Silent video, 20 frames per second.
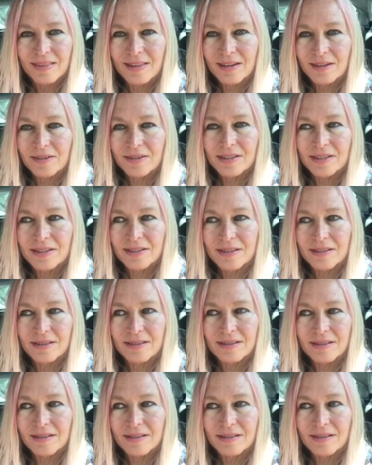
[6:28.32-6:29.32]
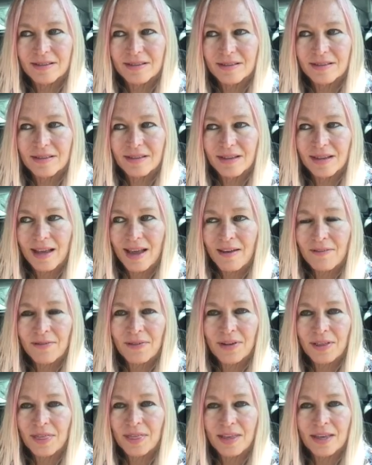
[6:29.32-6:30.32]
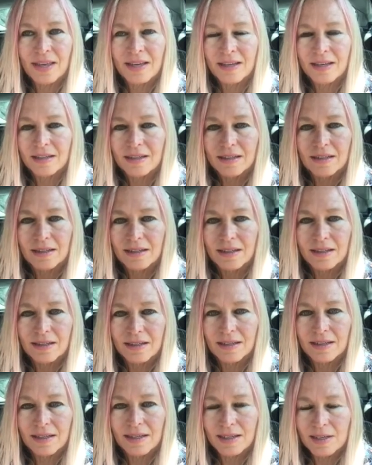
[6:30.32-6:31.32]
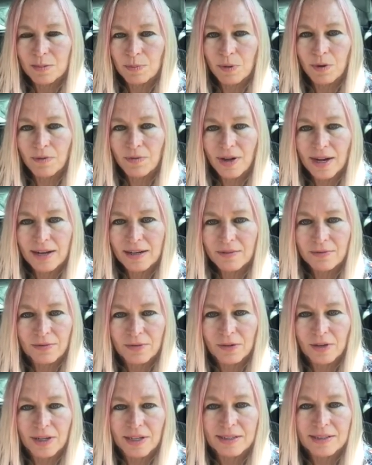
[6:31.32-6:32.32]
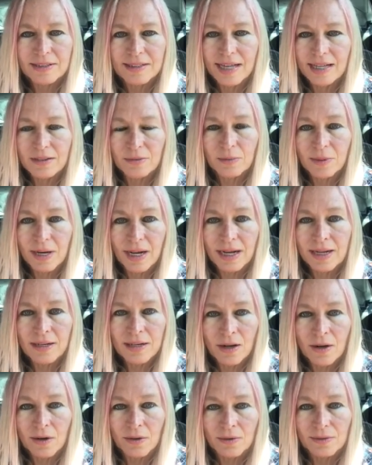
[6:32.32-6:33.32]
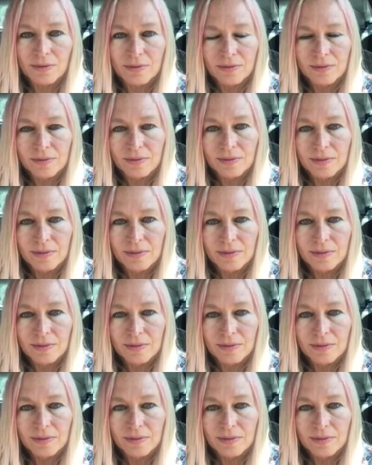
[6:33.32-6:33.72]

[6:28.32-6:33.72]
There's everything is provided for us. That's what I know.